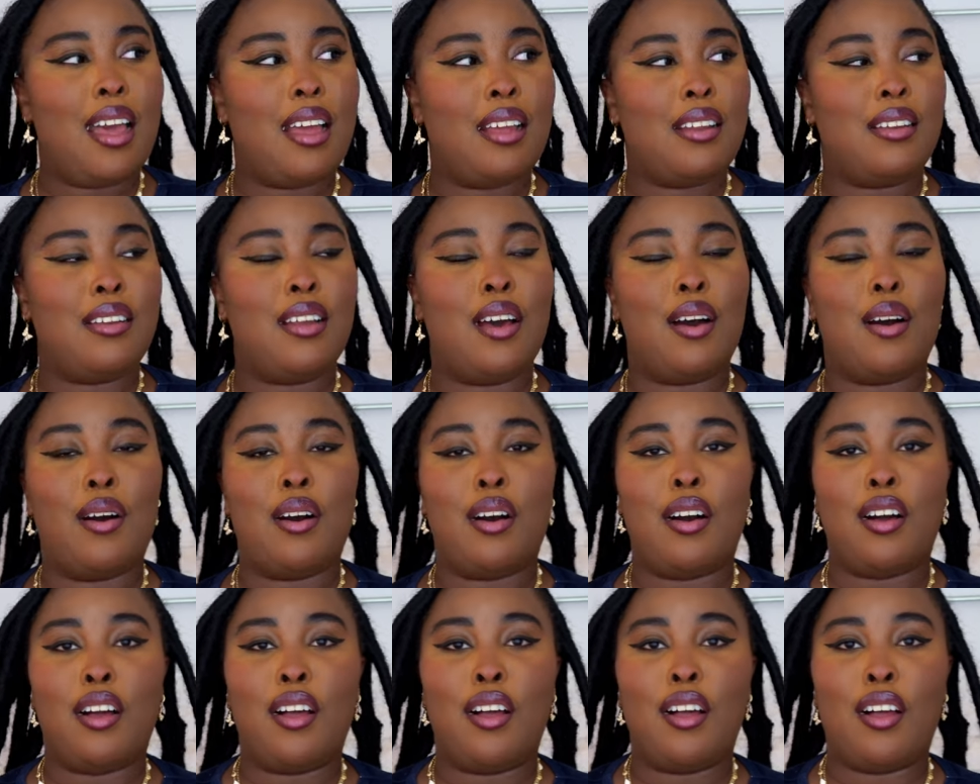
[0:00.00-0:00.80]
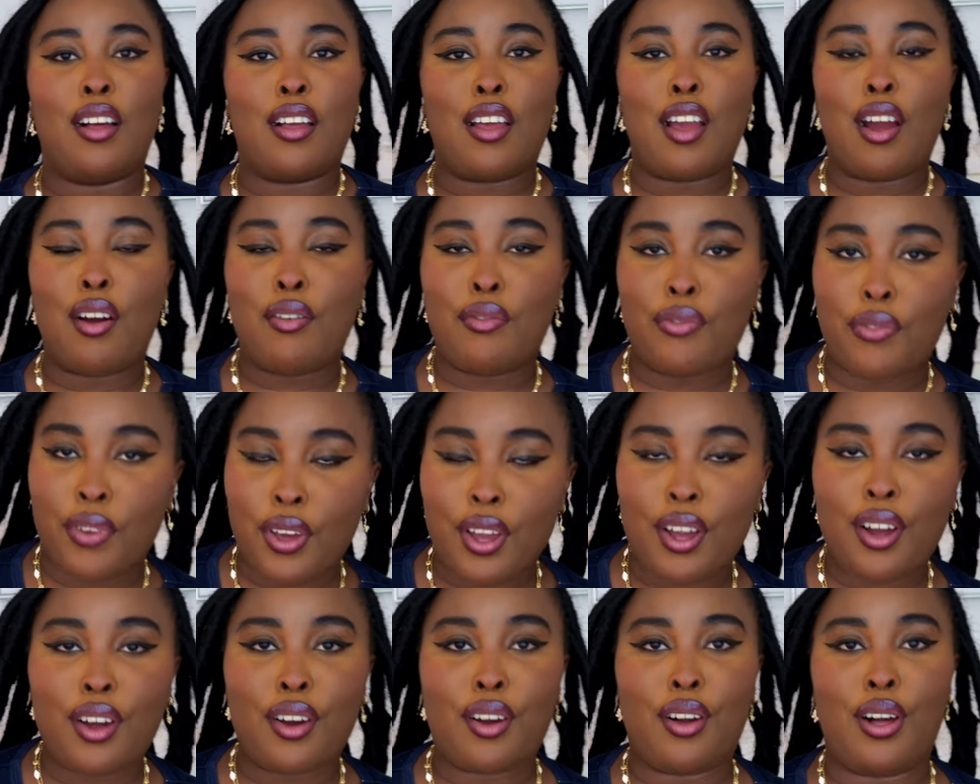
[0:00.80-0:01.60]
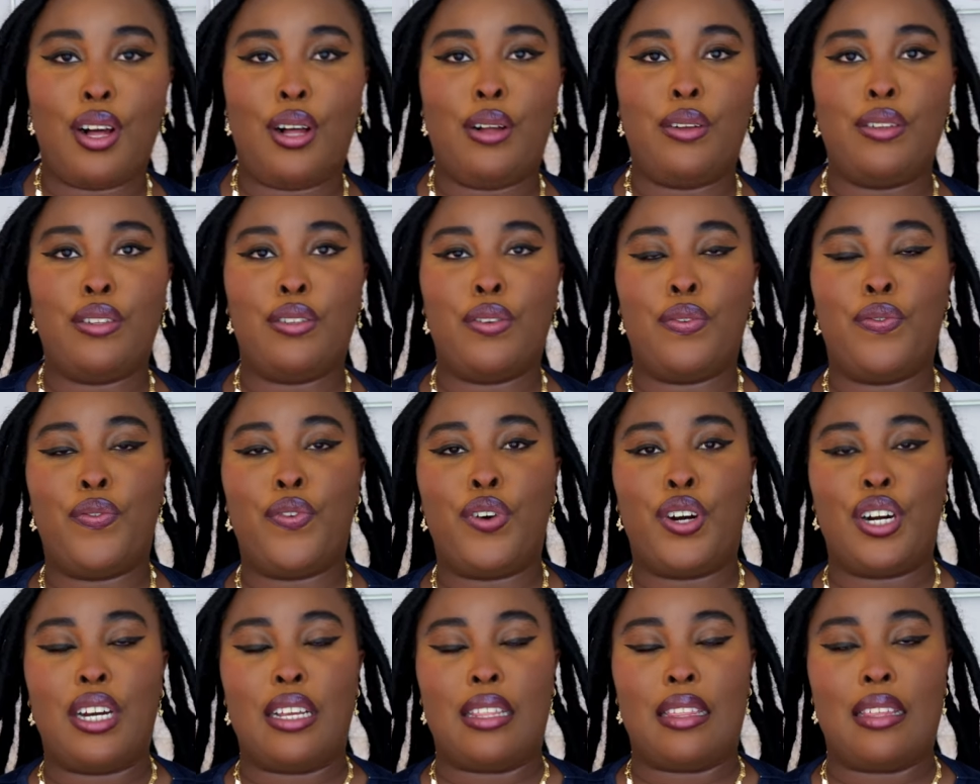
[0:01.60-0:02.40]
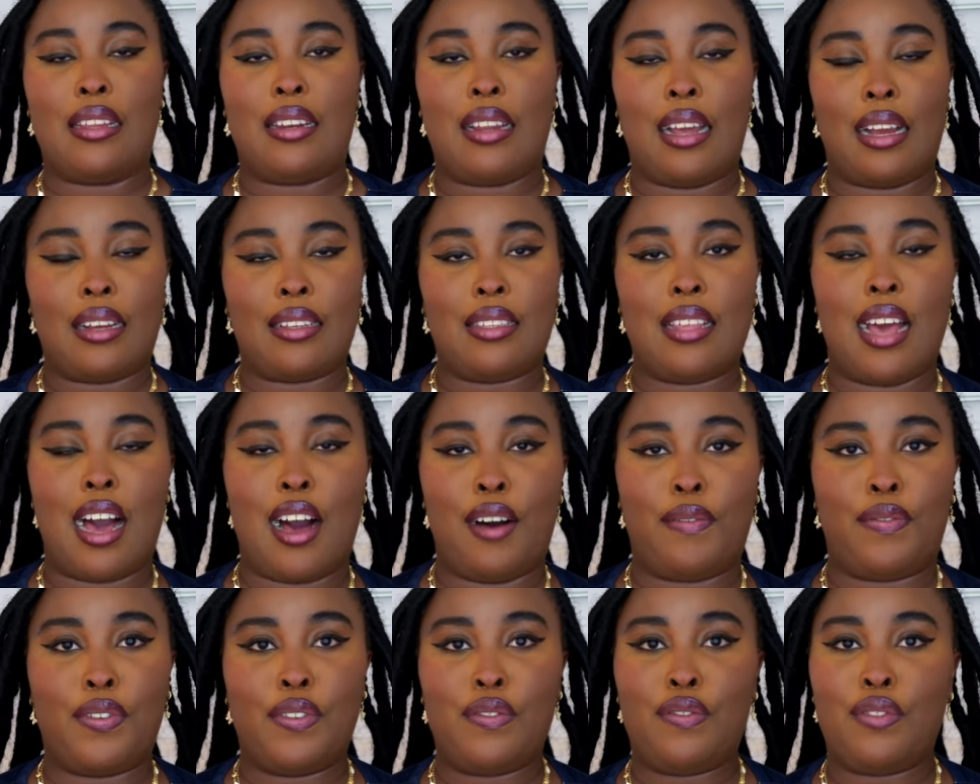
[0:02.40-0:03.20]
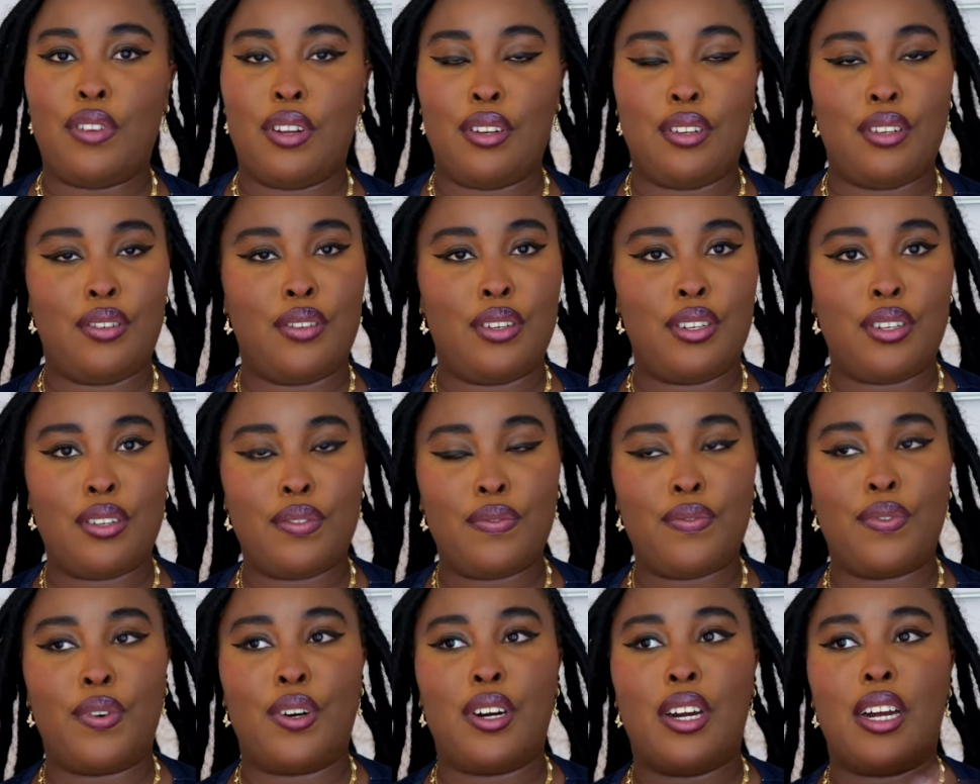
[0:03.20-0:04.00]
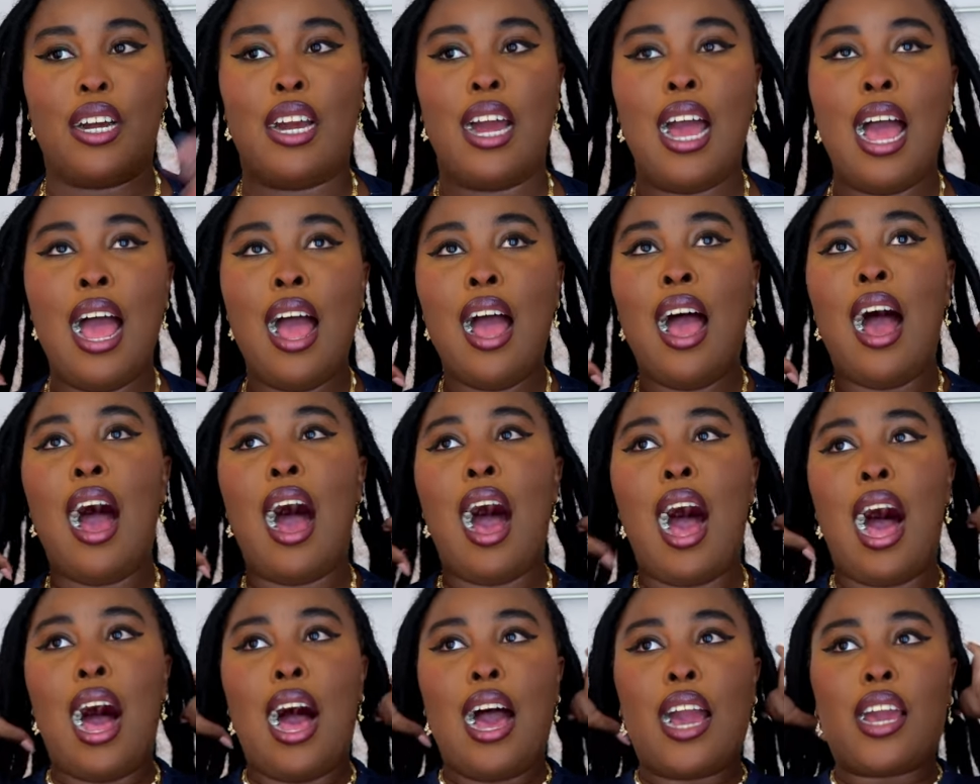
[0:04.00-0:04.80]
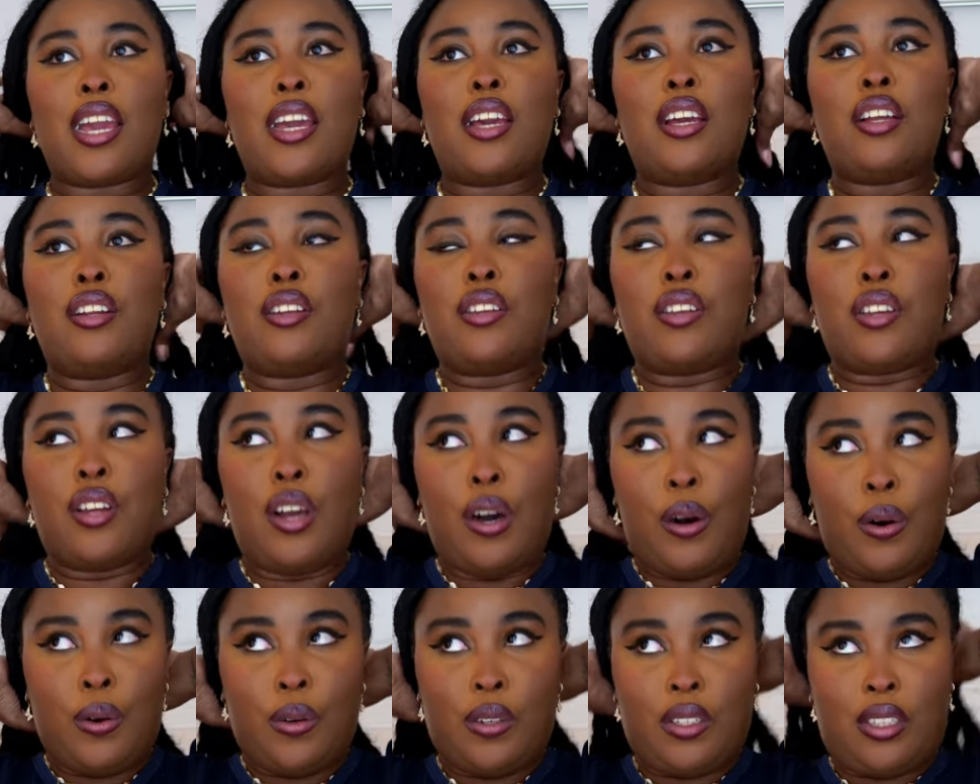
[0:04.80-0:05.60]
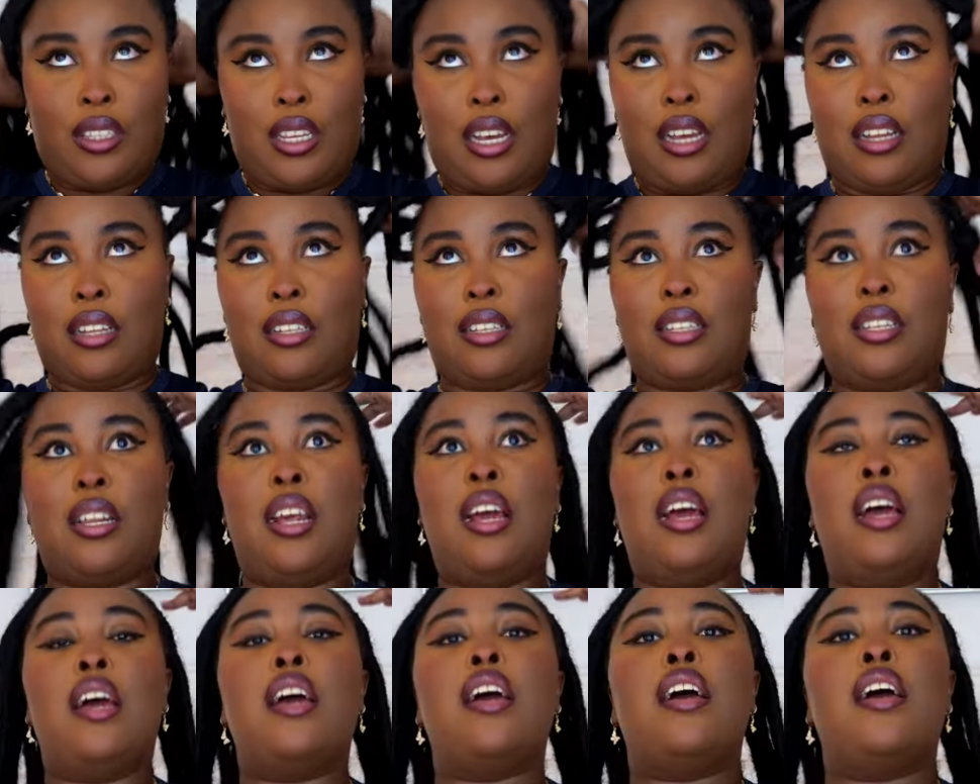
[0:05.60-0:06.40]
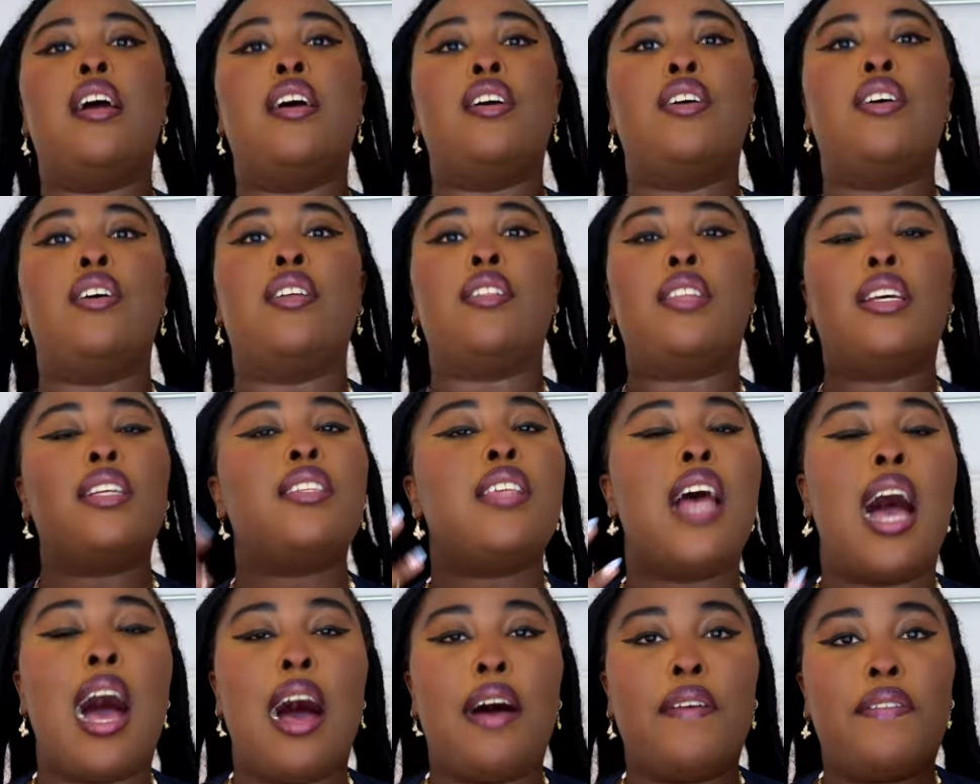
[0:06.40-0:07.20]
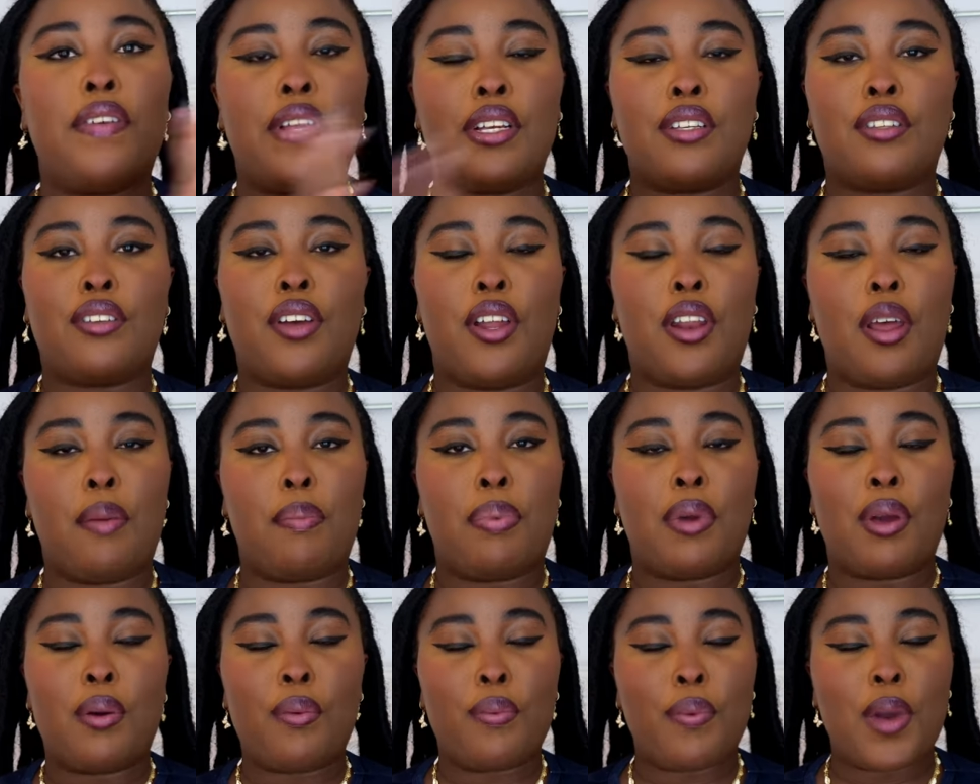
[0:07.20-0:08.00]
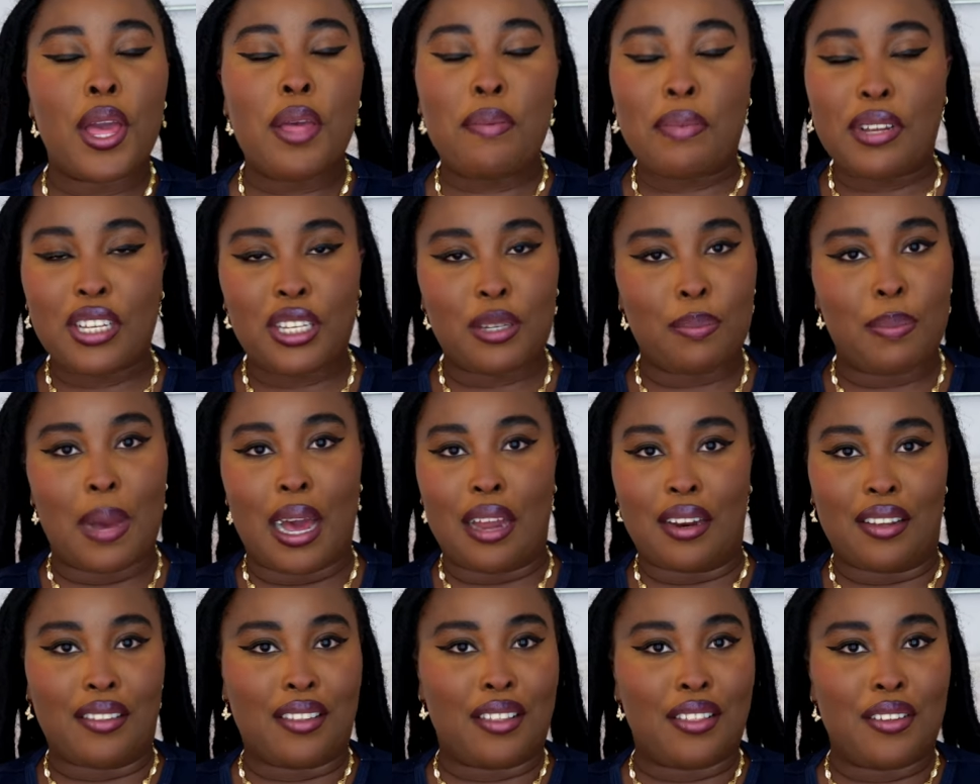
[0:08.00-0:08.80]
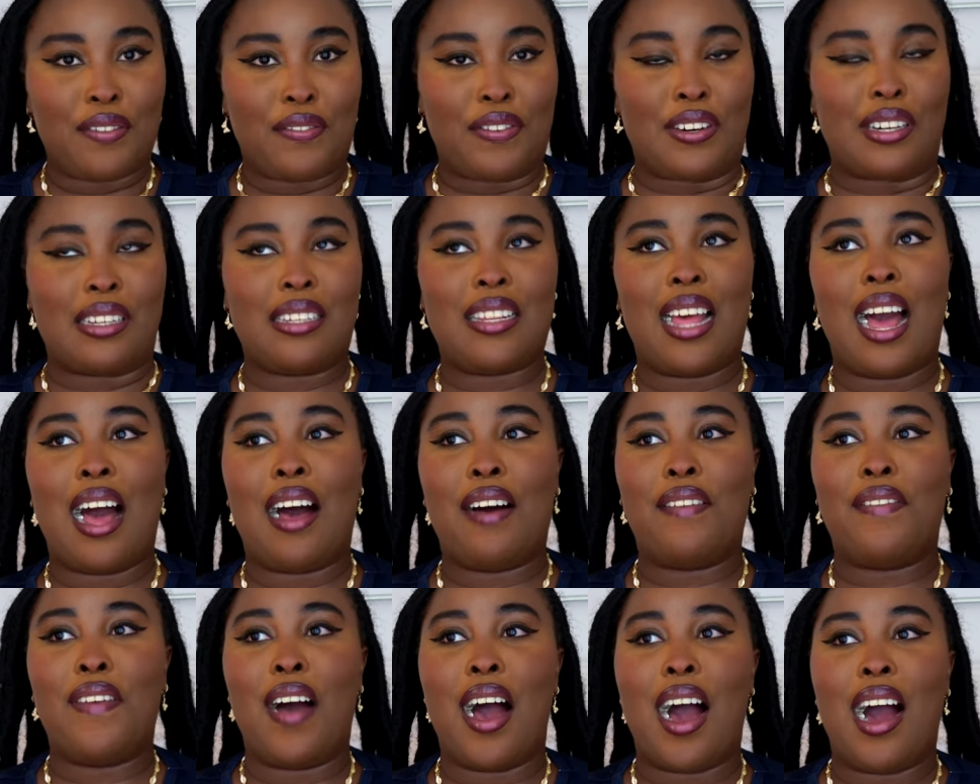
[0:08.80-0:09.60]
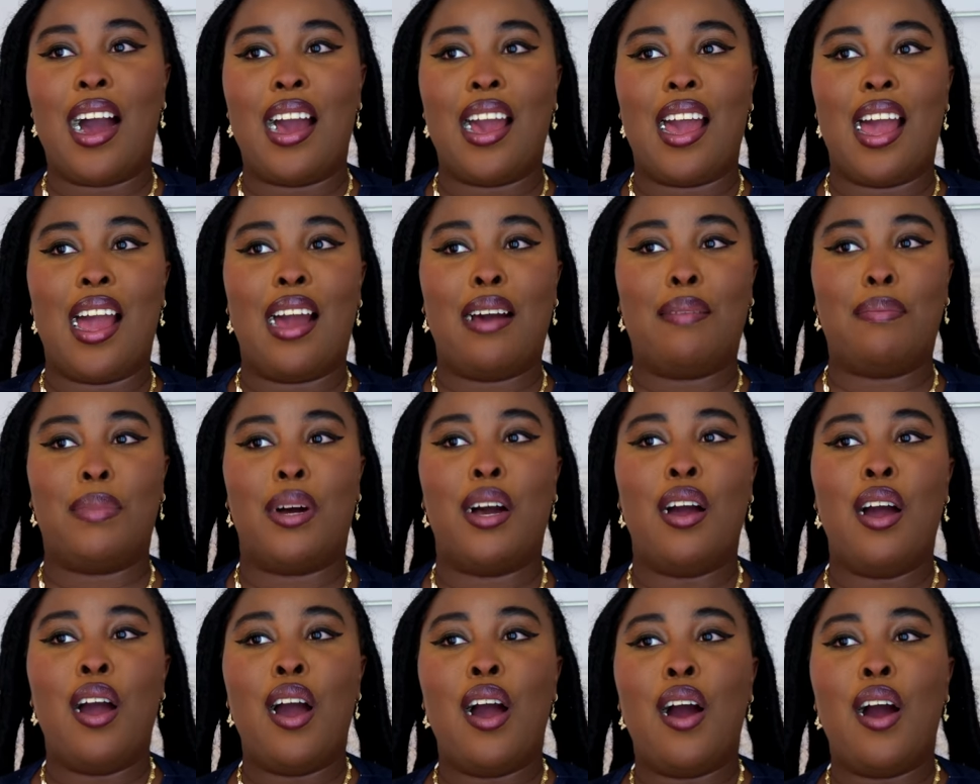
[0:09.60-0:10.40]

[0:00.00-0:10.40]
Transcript: and career goals for the next half of 2024. I know that this half is gonna be way much better than the first half. I am